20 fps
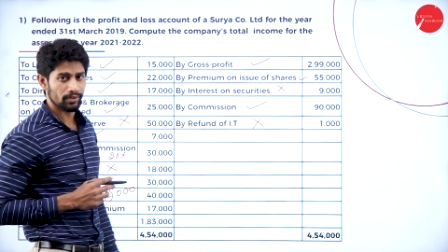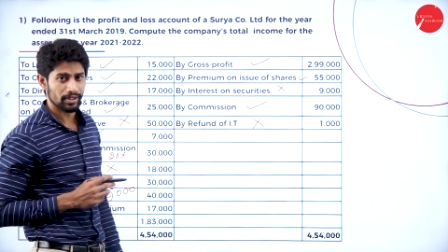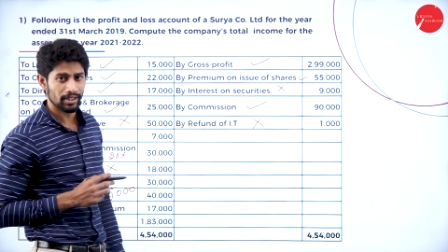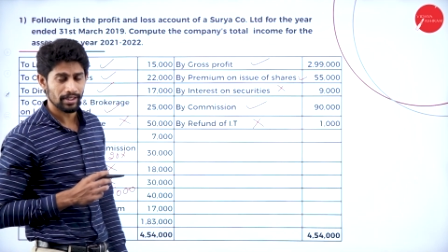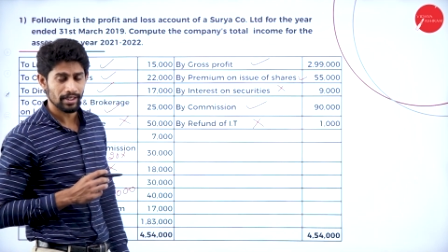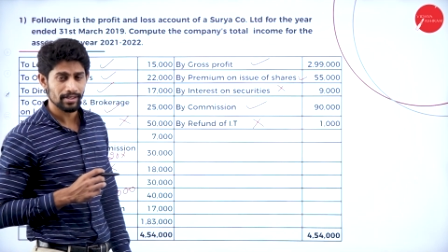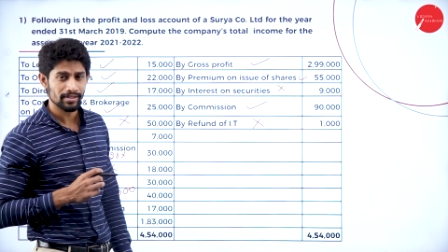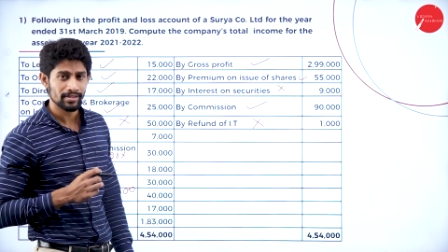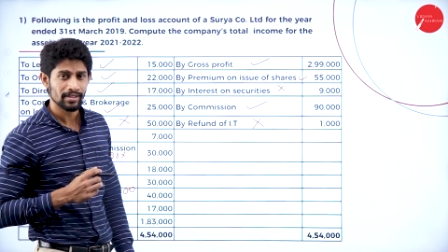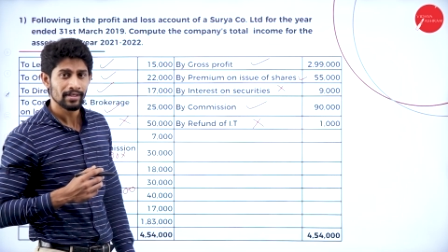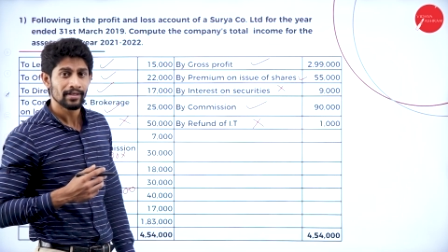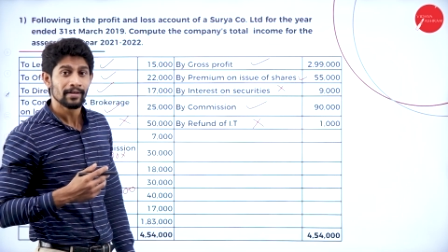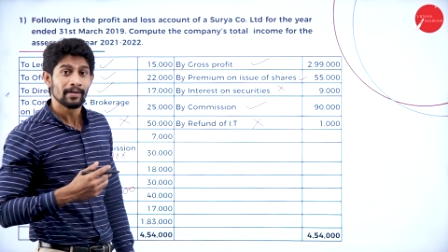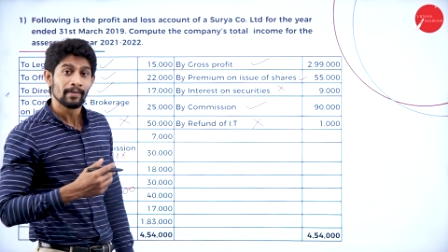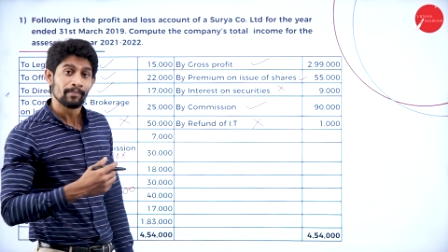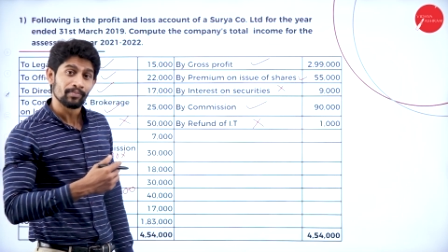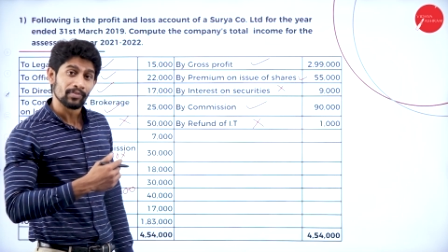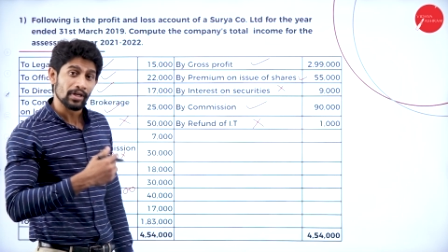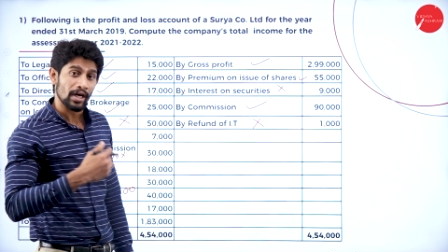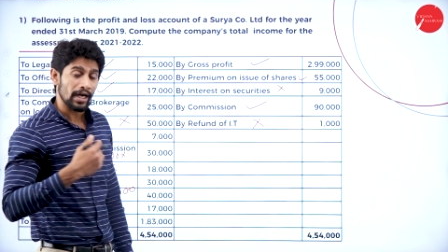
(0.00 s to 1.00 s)
That is
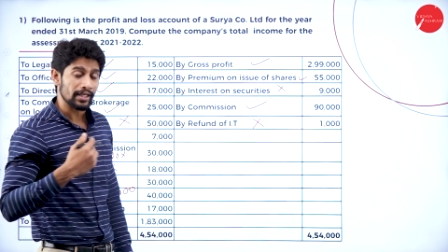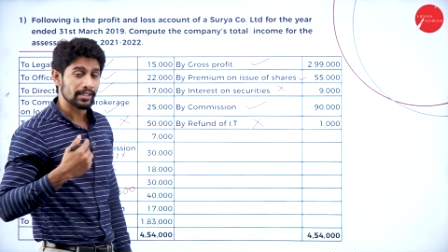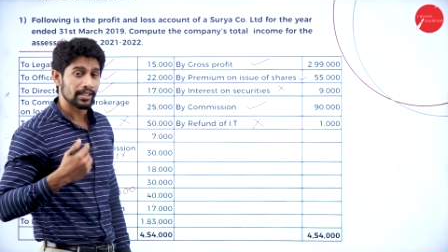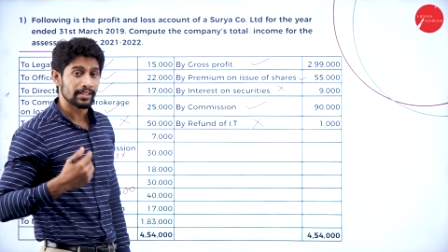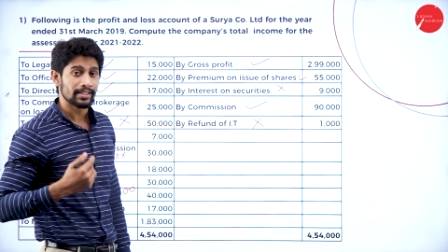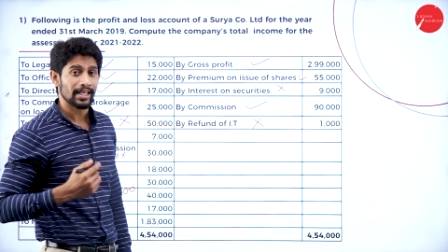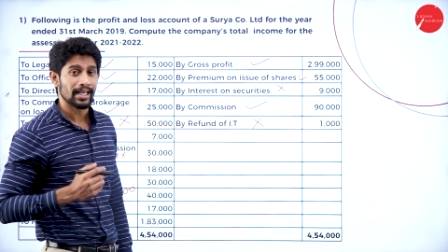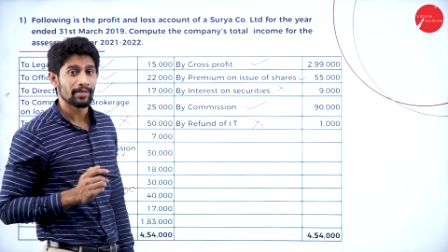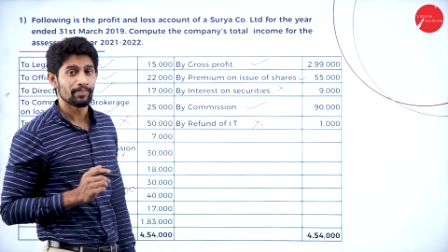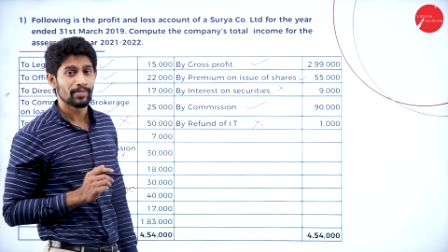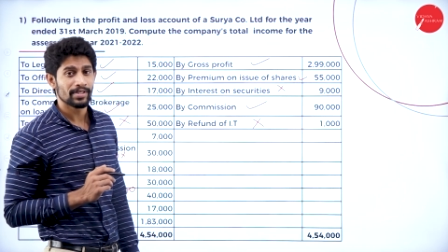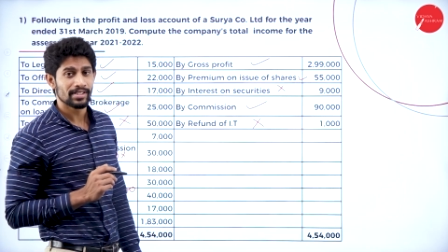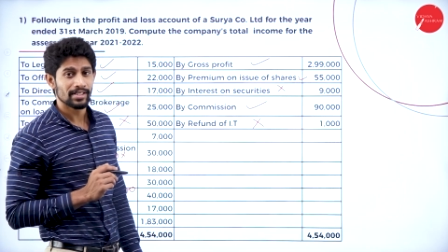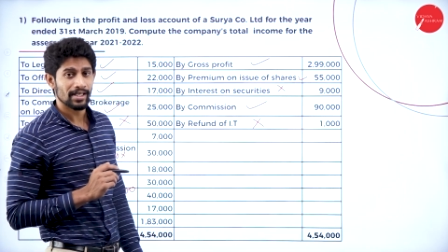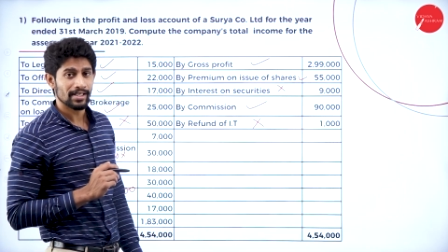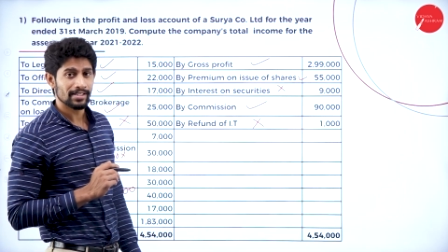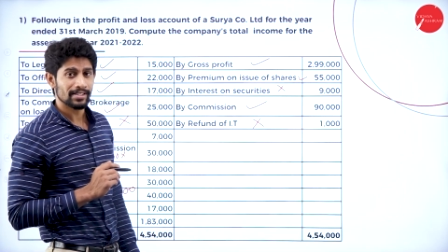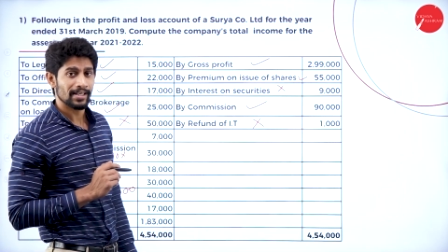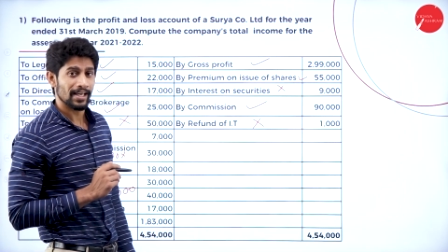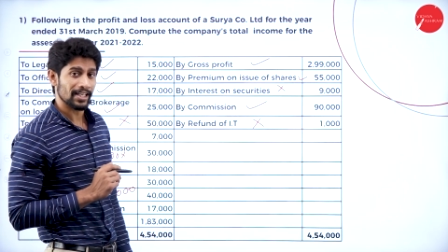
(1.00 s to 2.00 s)
other than
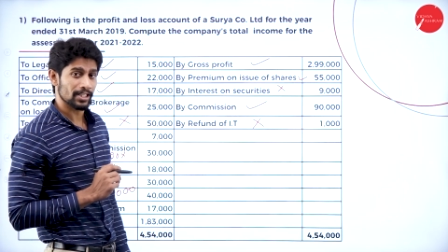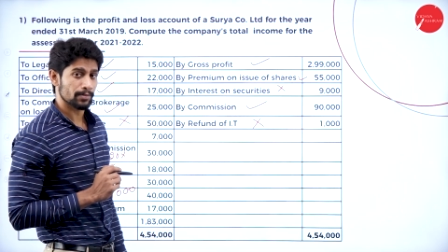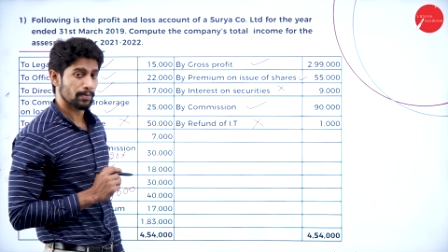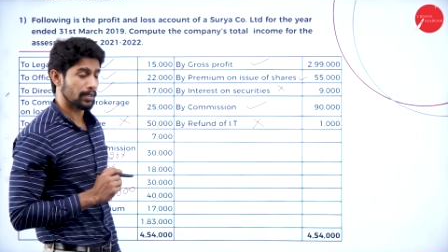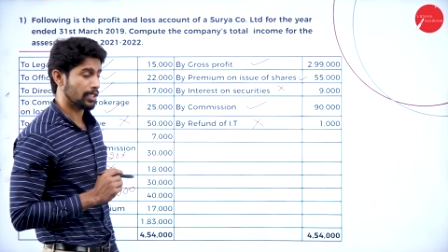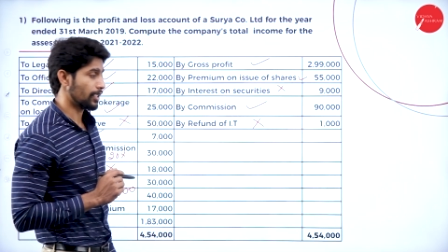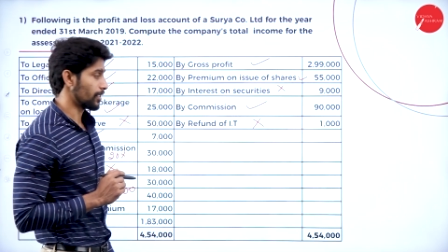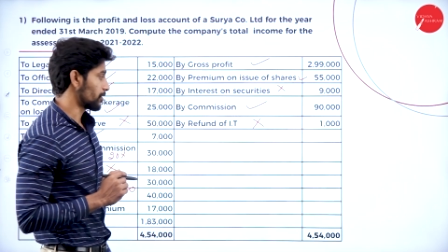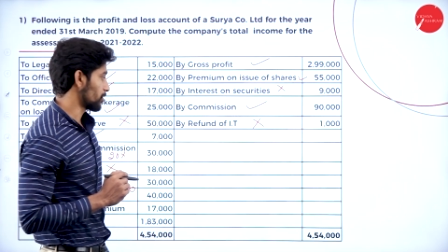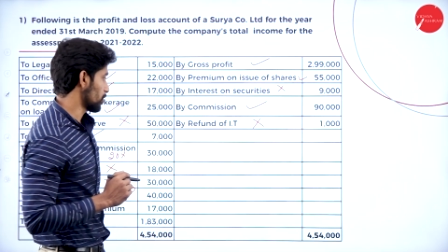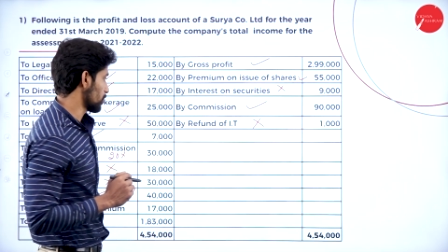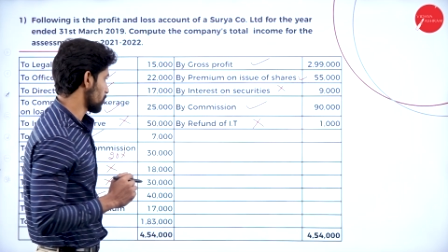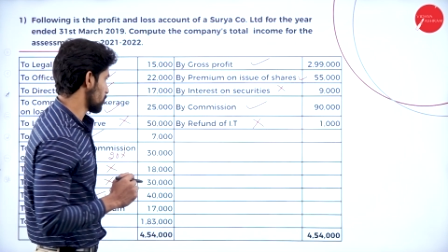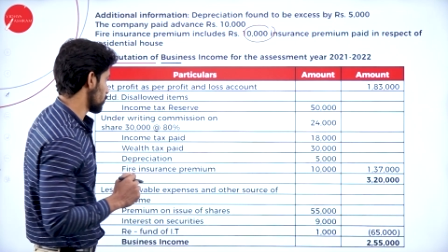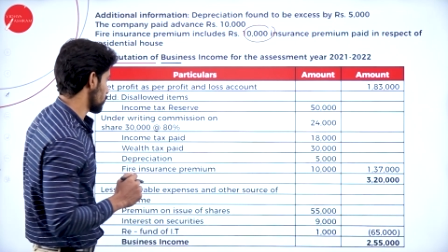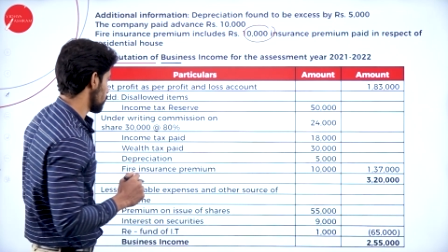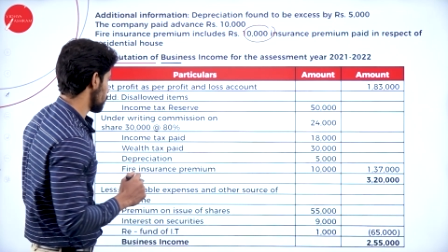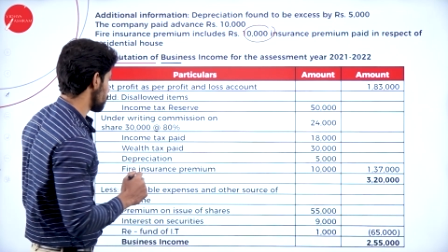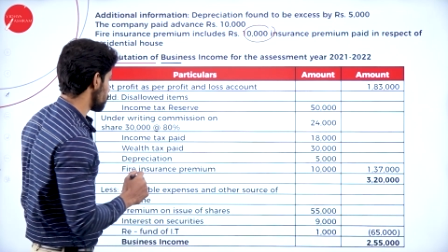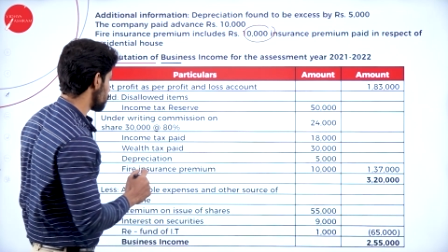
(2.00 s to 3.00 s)
business
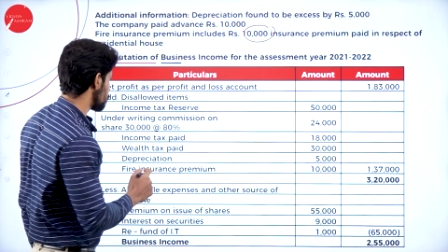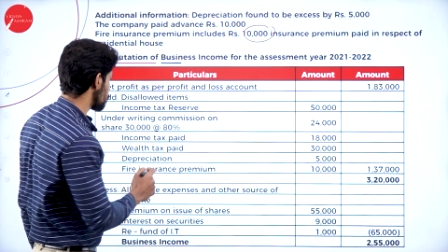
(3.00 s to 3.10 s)
expenditures.